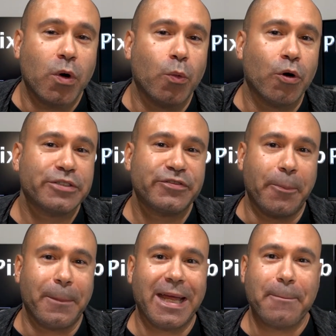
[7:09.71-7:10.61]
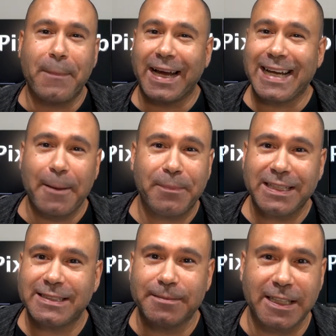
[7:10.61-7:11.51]
What works for me might not
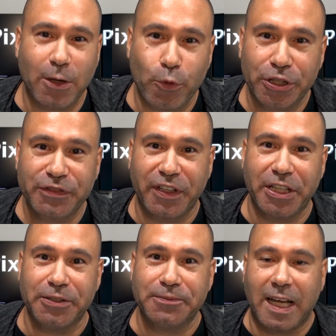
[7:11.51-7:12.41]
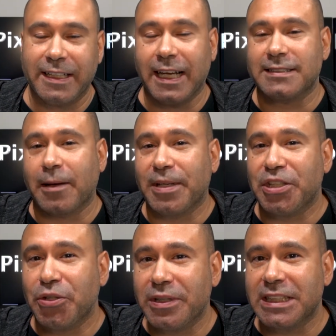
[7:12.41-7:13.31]
be something that works for you. And yes, I've
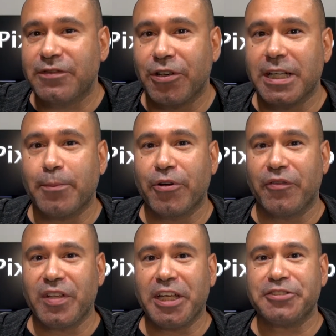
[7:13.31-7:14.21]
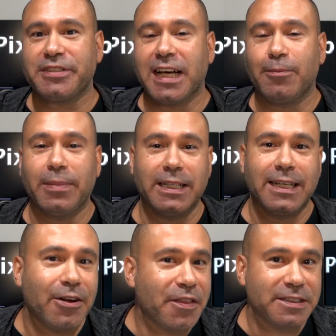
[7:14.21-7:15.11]
been doing this for a number of years now, but
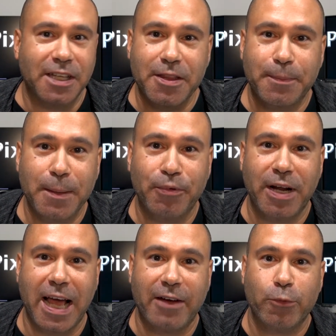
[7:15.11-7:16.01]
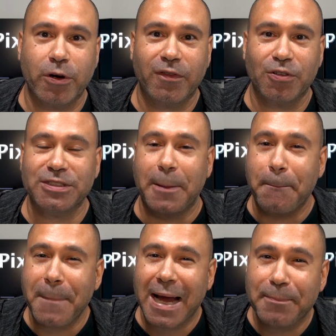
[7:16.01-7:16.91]
you know, there's other people that have workflows that
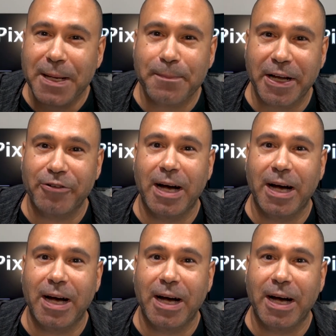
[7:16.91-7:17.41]
might be better